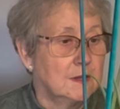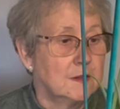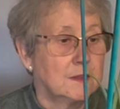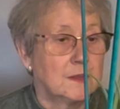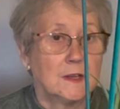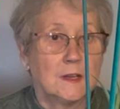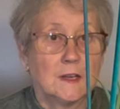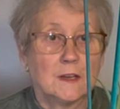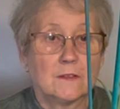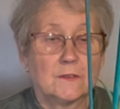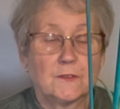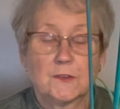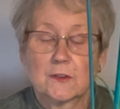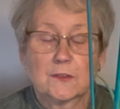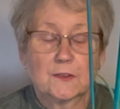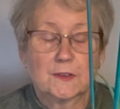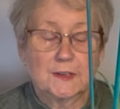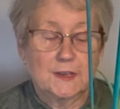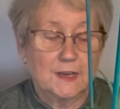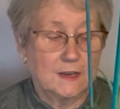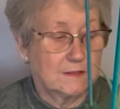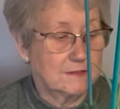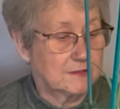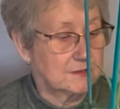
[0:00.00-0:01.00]
They have not the
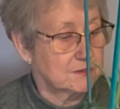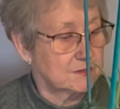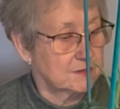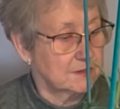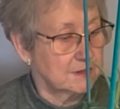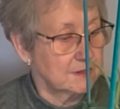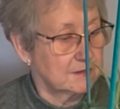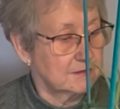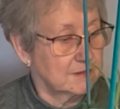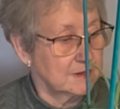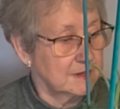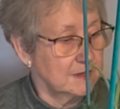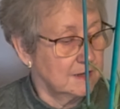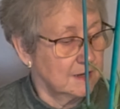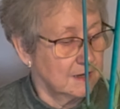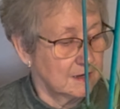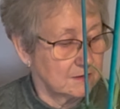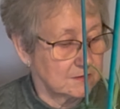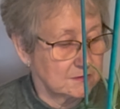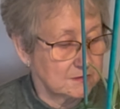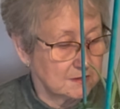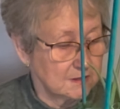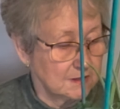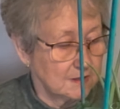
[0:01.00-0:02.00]
garage, the
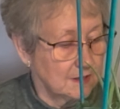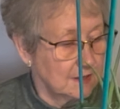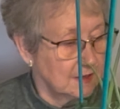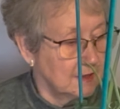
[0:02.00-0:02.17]
greenhouse.